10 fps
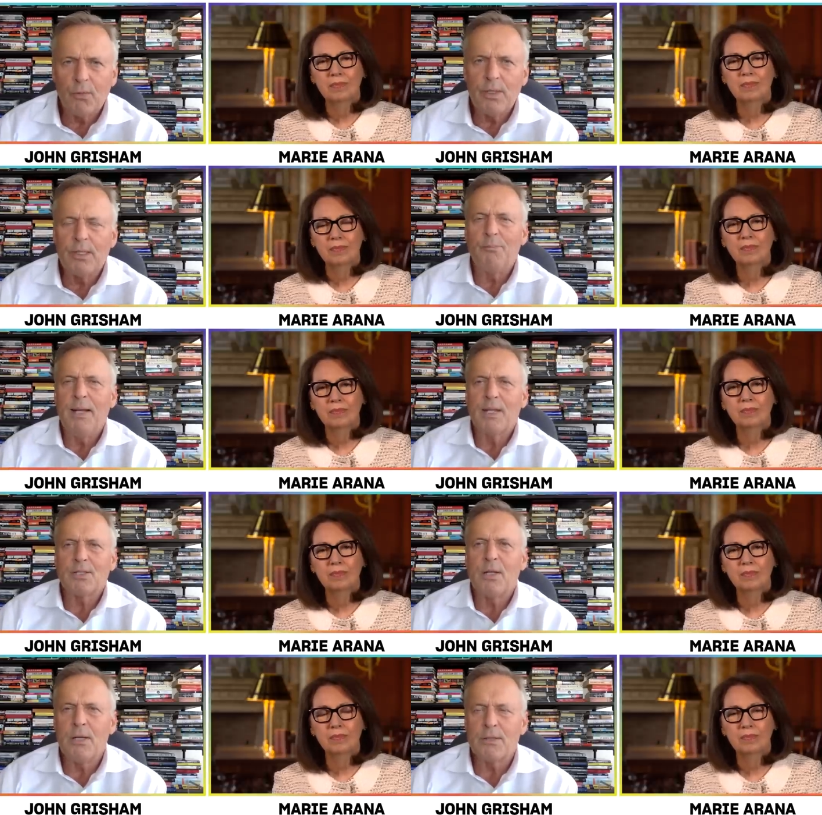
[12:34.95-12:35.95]
Speaker 1: we could pass
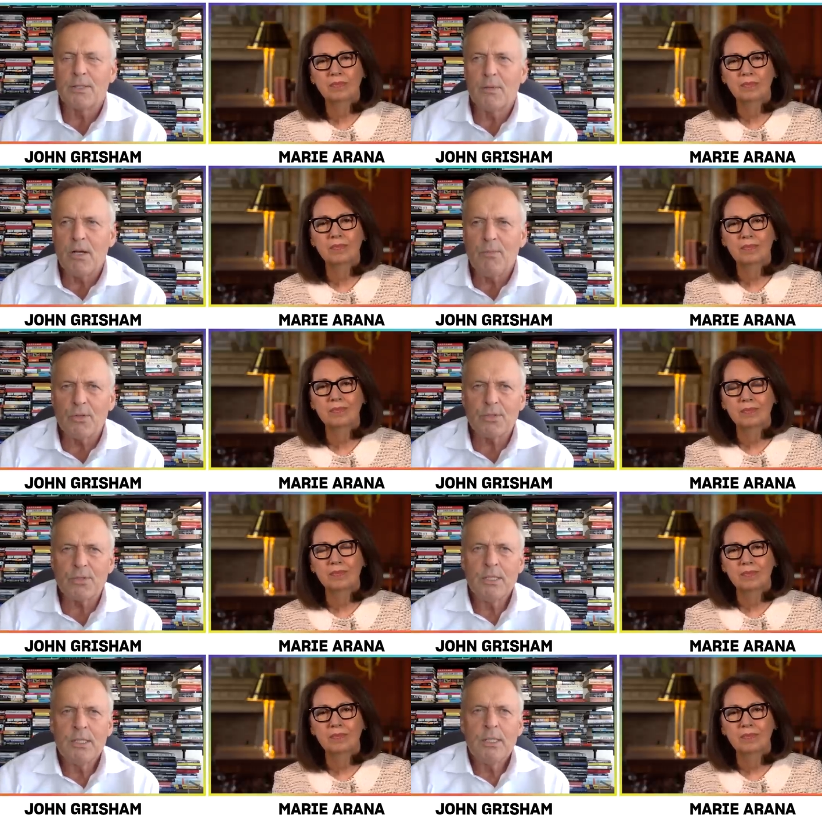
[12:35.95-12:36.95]
laws that would almost
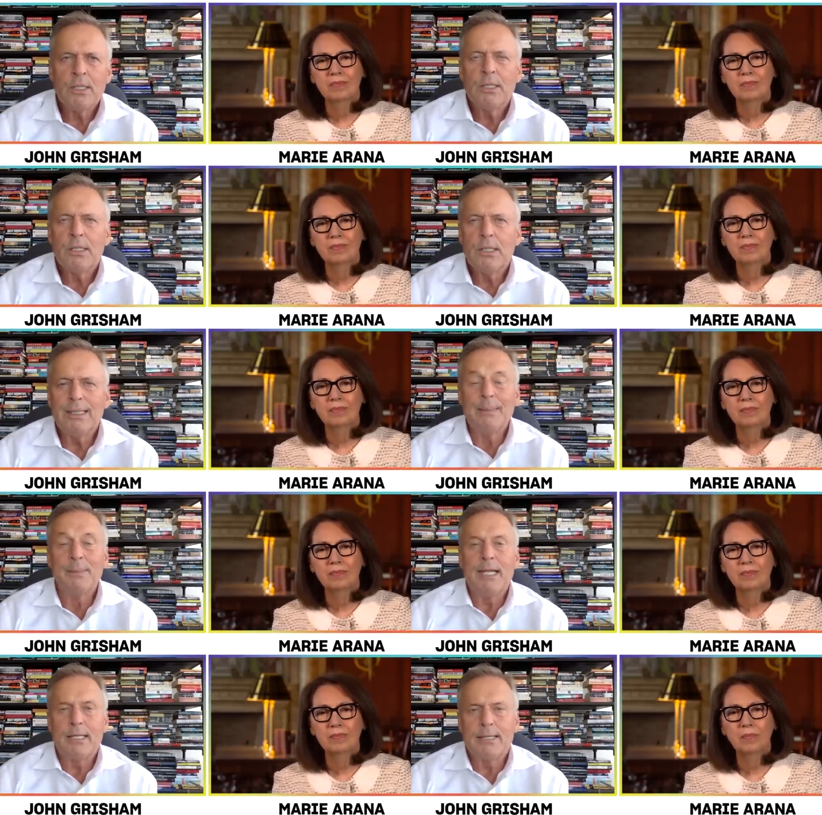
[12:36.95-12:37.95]
uh,
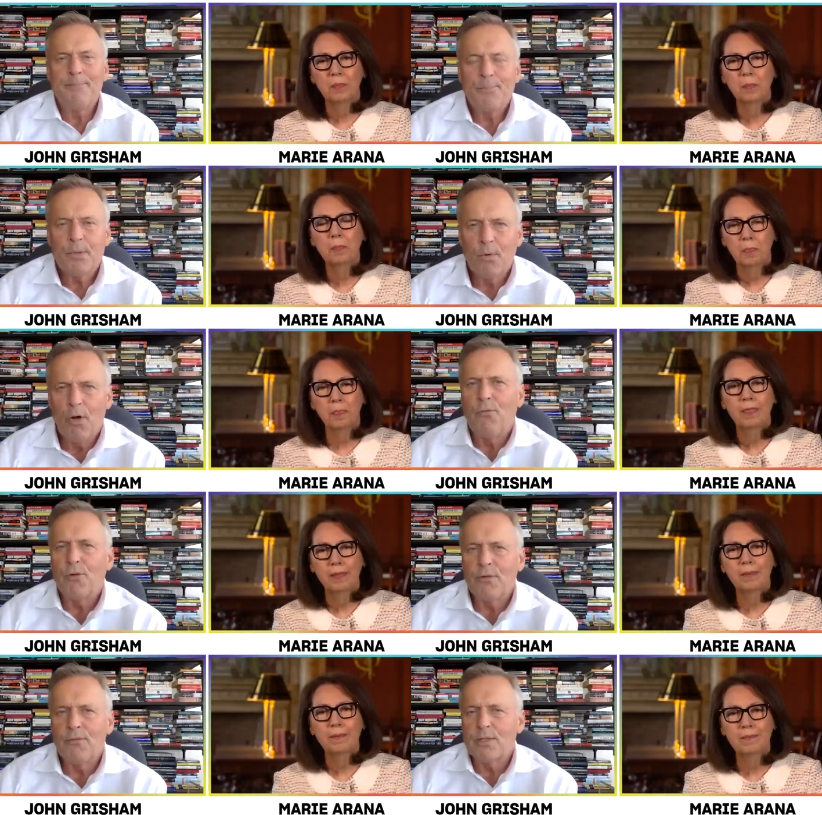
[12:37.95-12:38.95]
eliminate wrongful
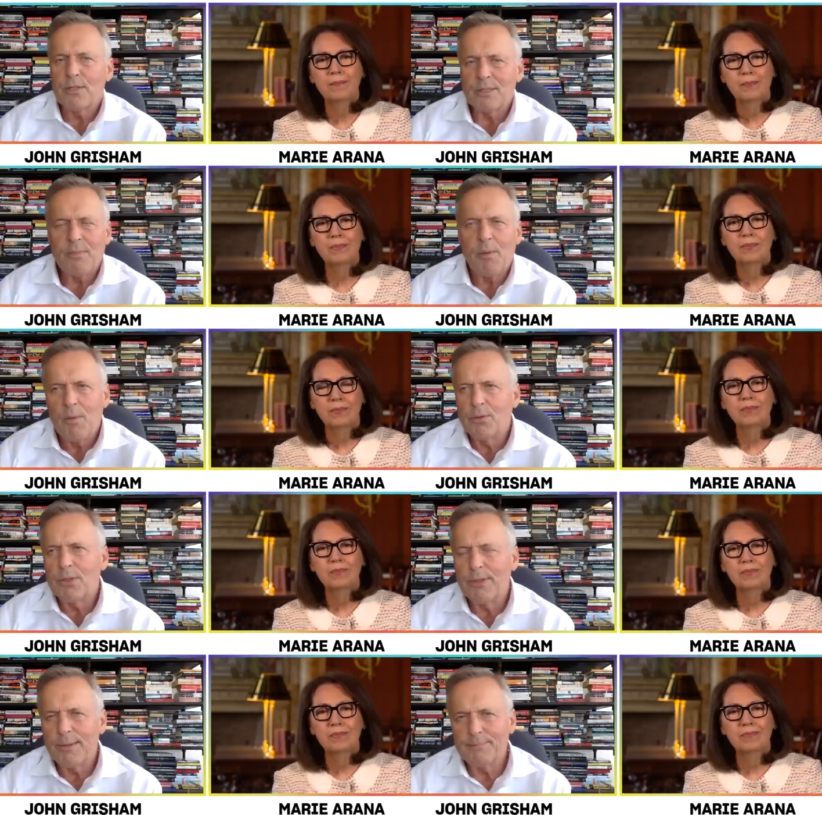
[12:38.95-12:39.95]
convictions, but we won't do
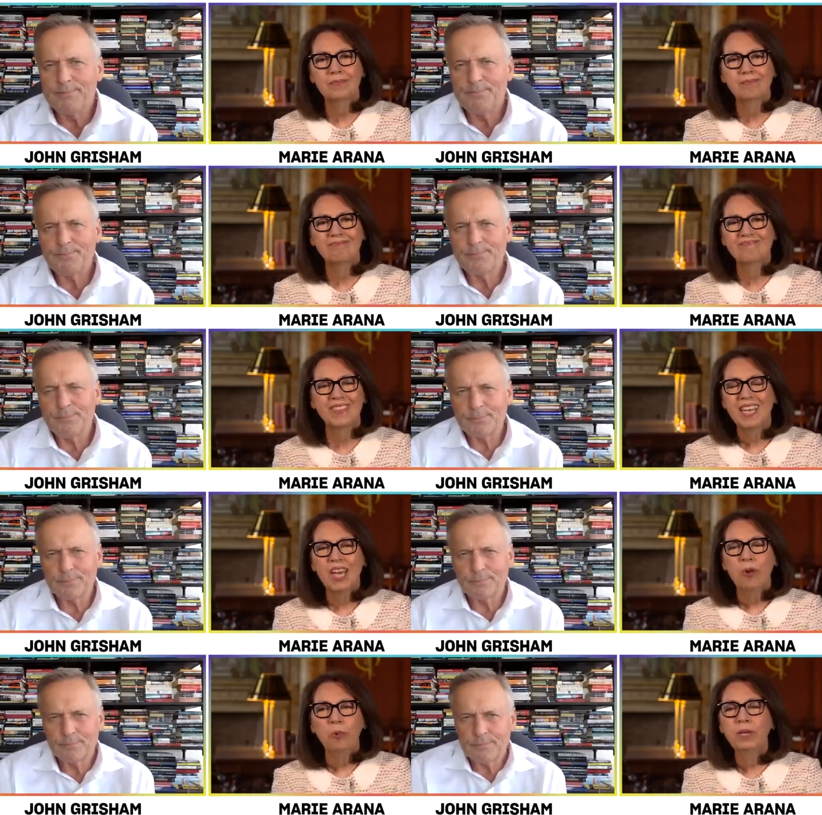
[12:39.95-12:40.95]
that.
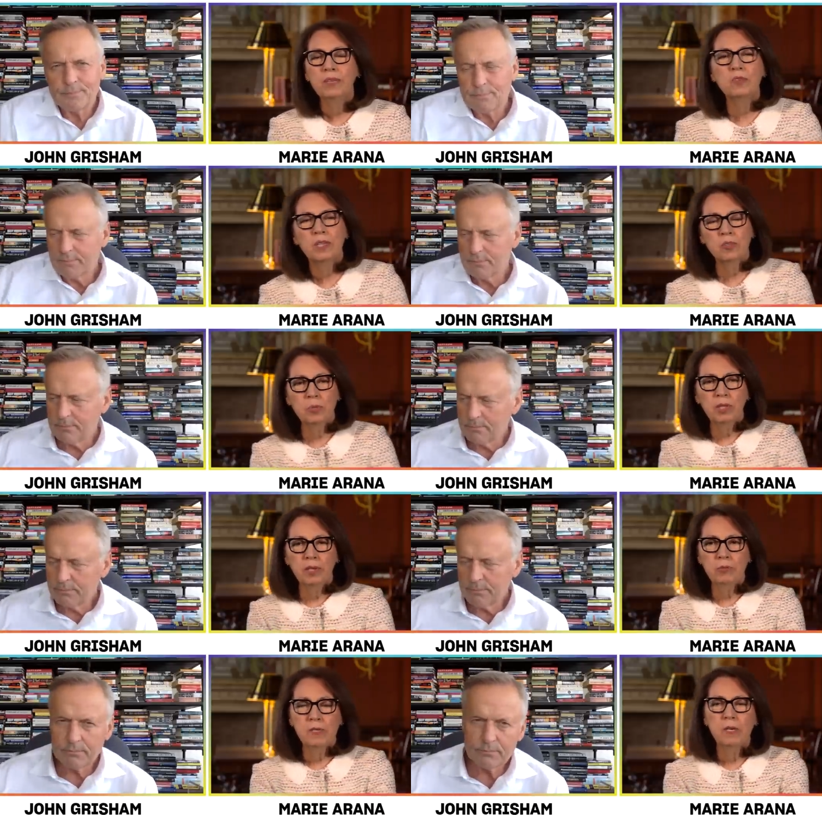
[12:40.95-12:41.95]
Speaker 2: Well, it's it's really
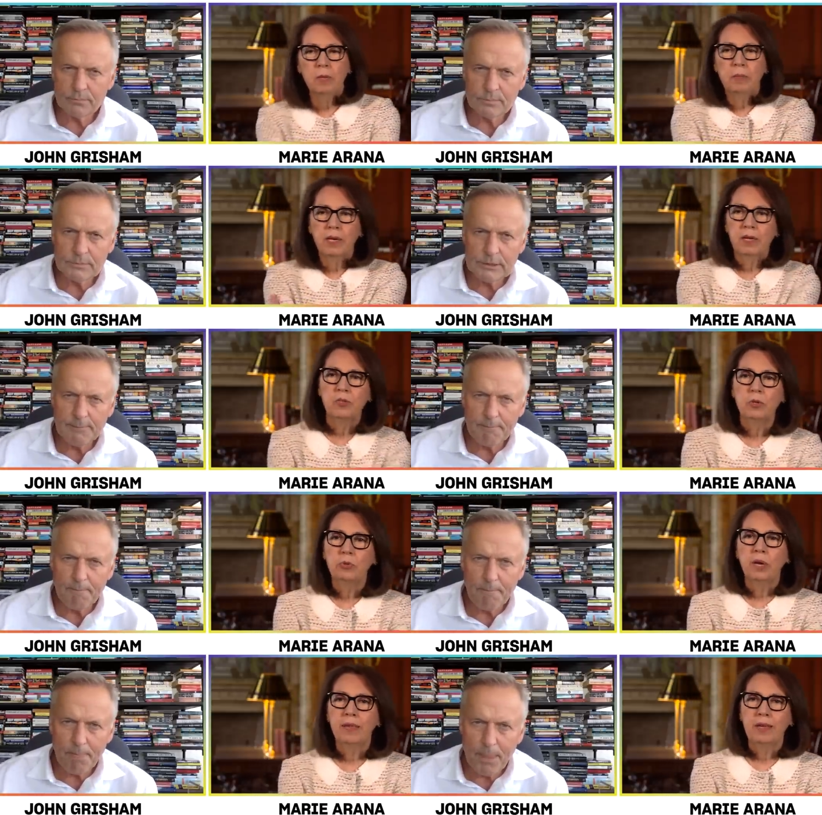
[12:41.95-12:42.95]
interesting to me because
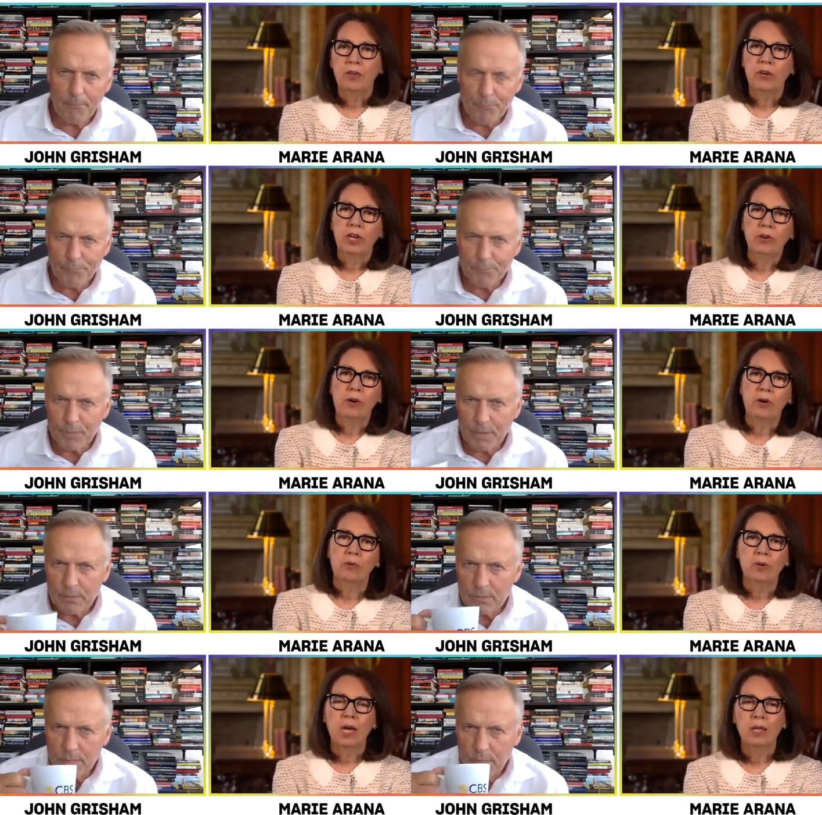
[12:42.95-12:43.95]
you, I think your
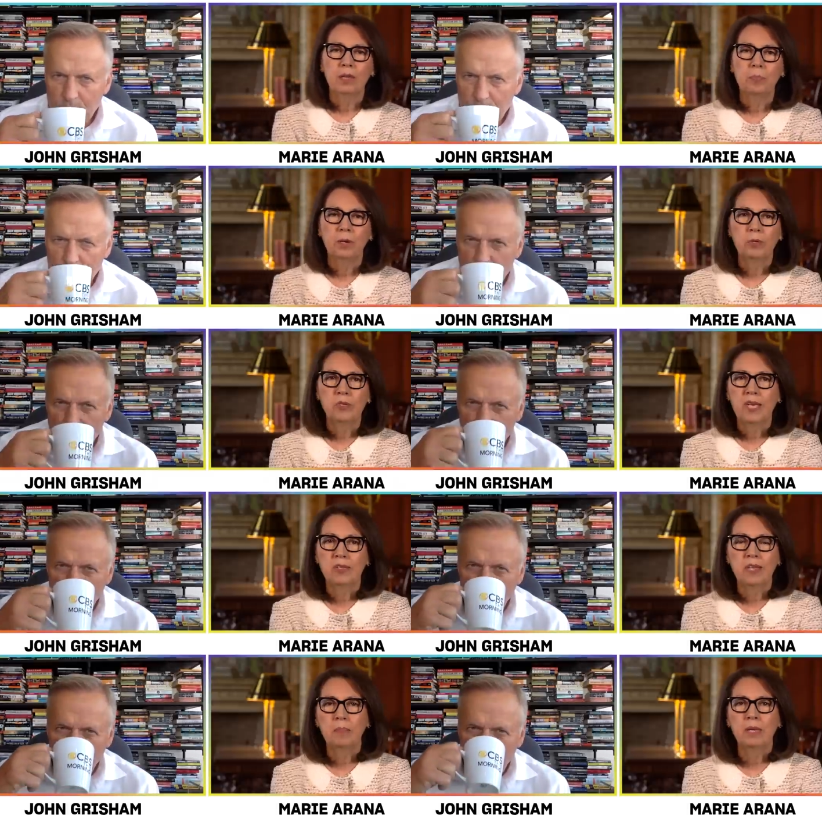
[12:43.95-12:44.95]
hero, Cullen Post, says
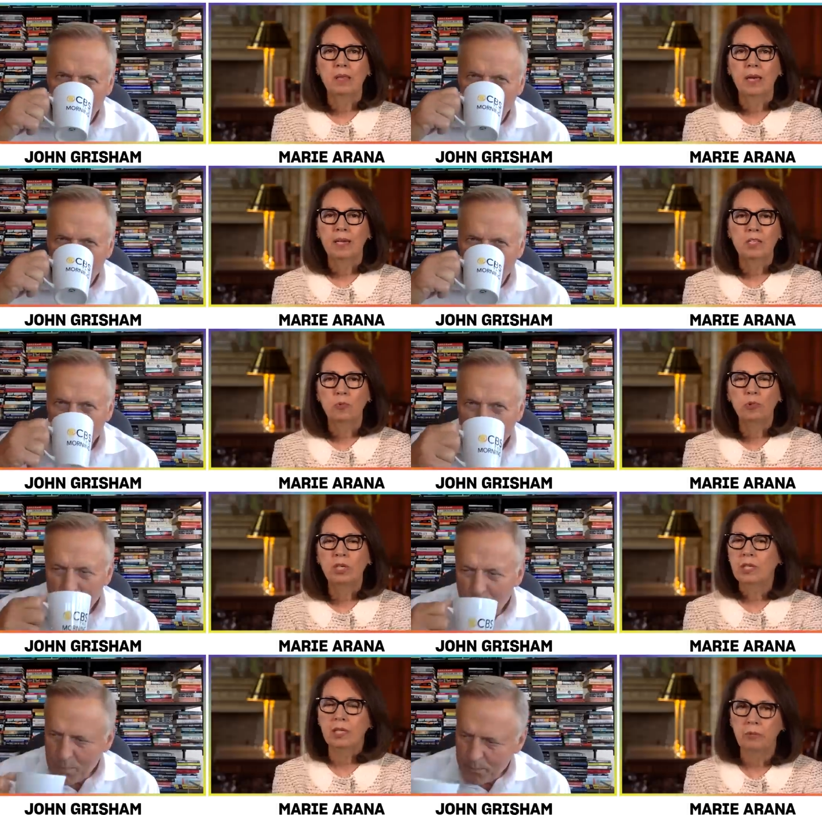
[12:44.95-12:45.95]
something like, "It's
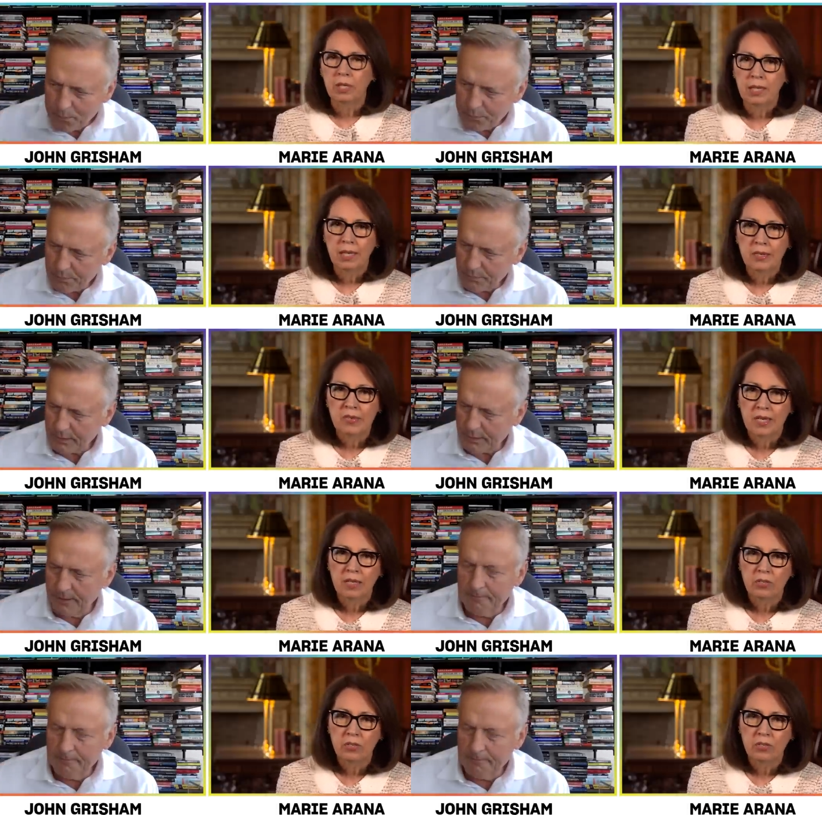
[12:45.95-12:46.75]
really, really easy